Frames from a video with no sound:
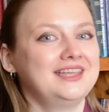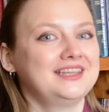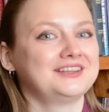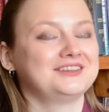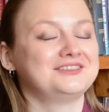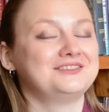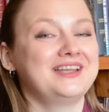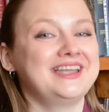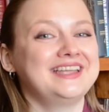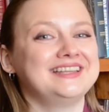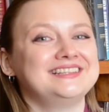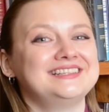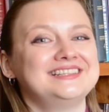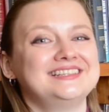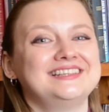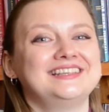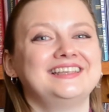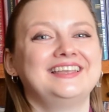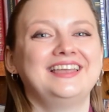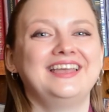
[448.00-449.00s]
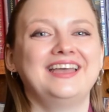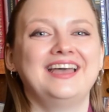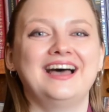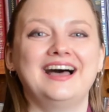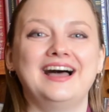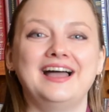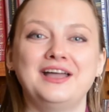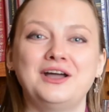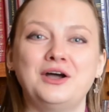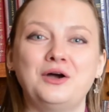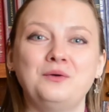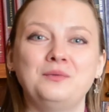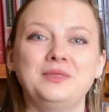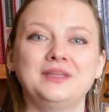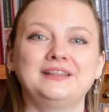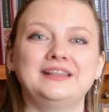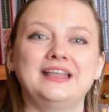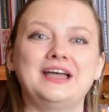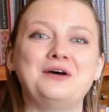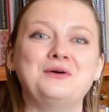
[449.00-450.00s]
Great! I hope
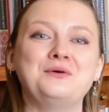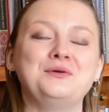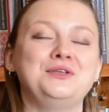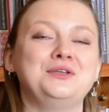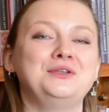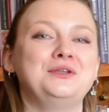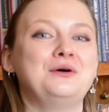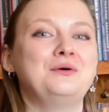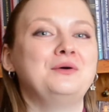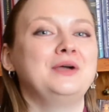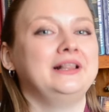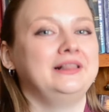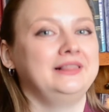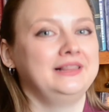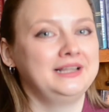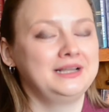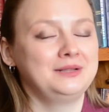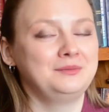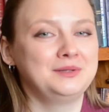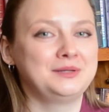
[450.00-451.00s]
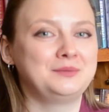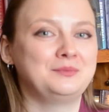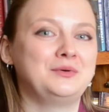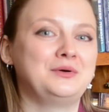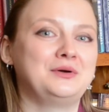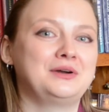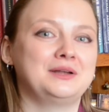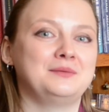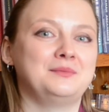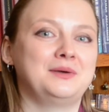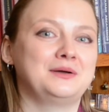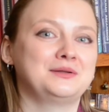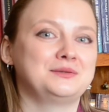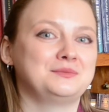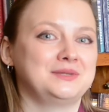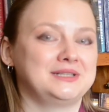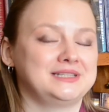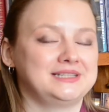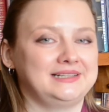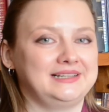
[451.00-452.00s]
that now you know a little bit more about
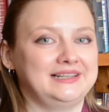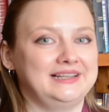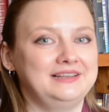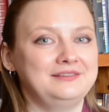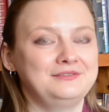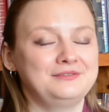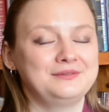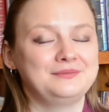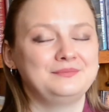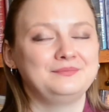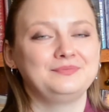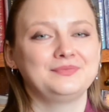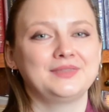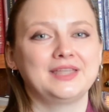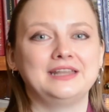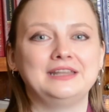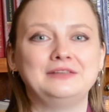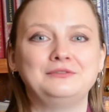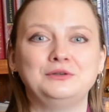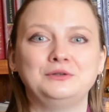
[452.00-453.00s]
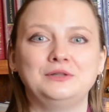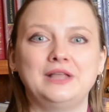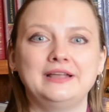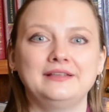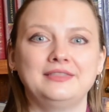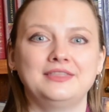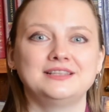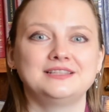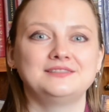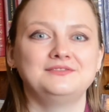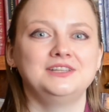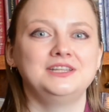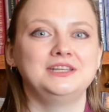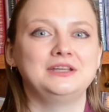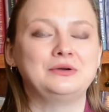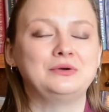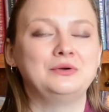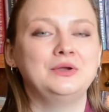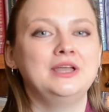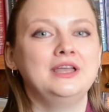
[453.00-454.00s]
Mendeleev. And if you like this
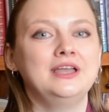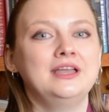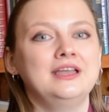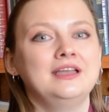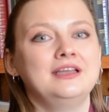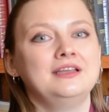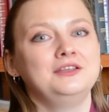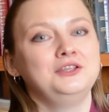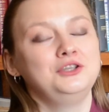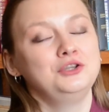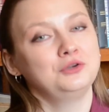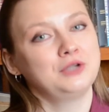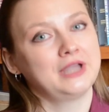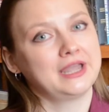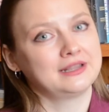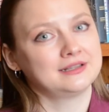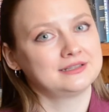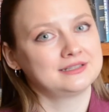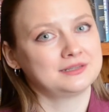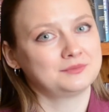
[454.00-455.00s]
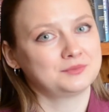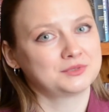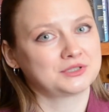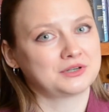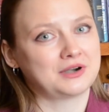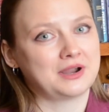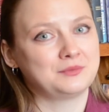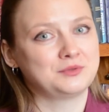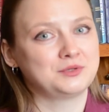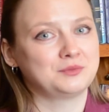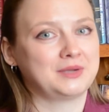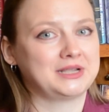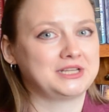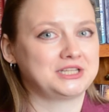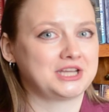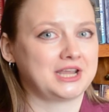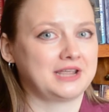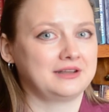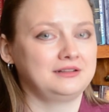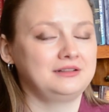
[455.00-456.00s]
video, you can subscribe to my
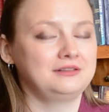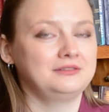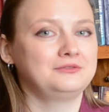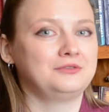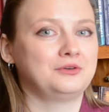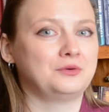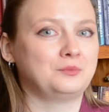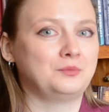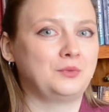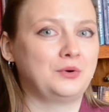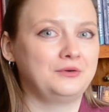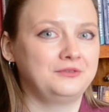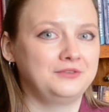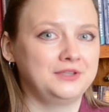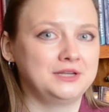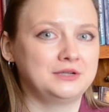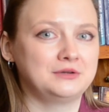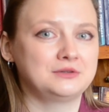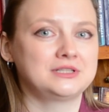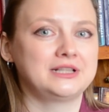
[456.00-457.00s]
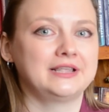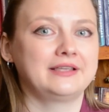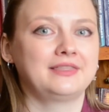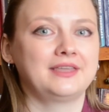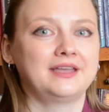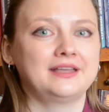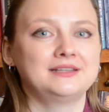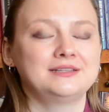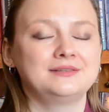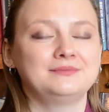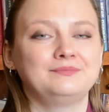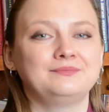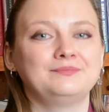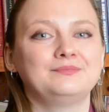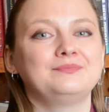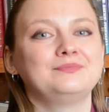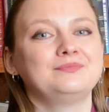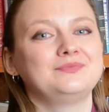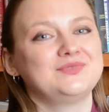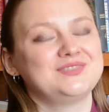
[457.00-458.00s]
channel for more videos like that.
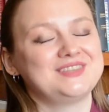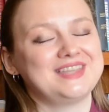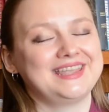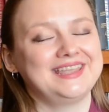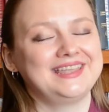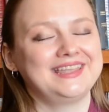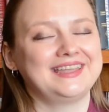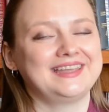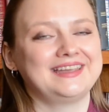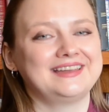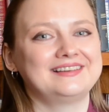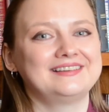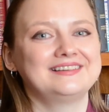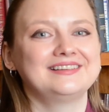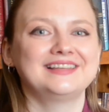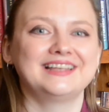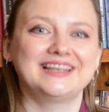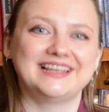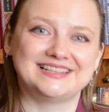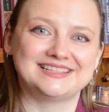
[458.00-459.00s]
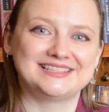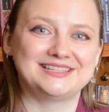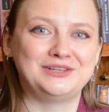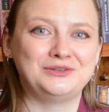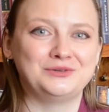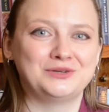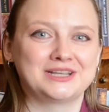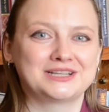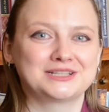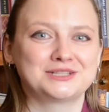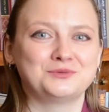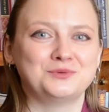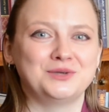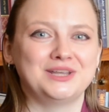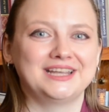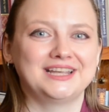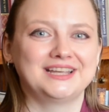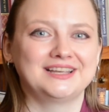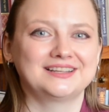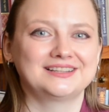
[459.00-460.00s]
Take care and see you next
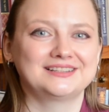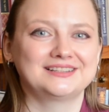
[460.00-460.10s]
week.